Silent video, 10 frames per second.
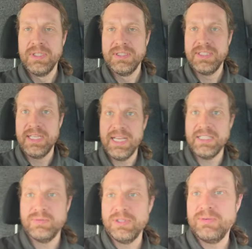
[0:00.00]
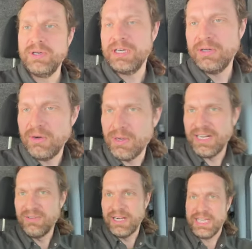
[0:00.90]
It's a day's worth of work. Oh, I
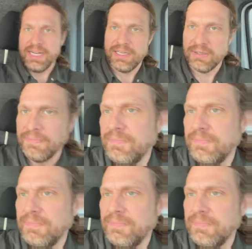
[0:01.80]
know what I gotta do.